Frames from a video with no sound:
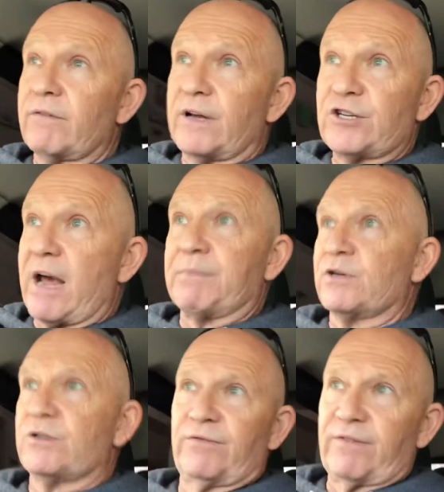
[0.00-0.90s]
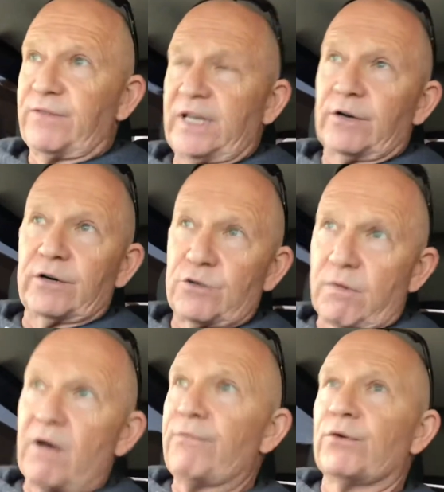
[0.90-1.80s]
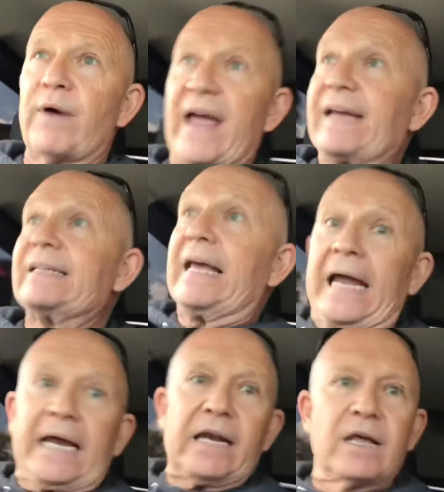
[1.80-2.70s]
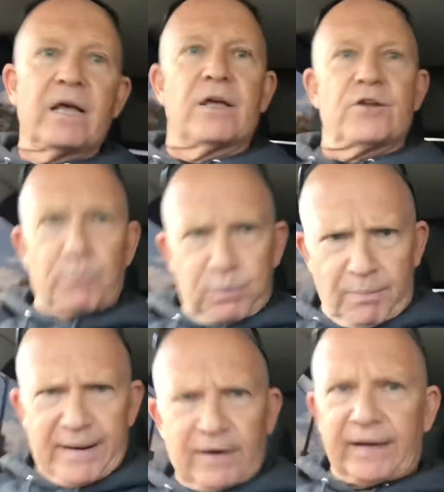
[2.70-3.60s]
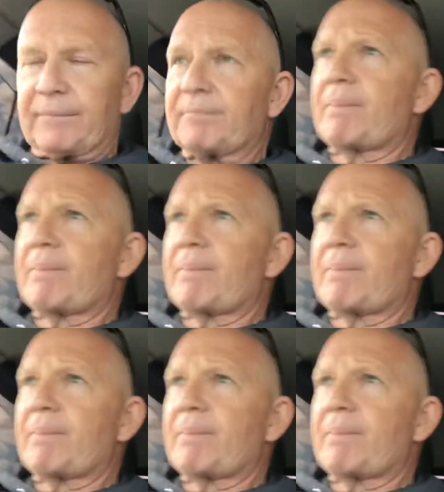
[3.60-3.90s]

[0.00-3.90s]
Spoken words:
chapters 15 or 12 through 18, you're preparing,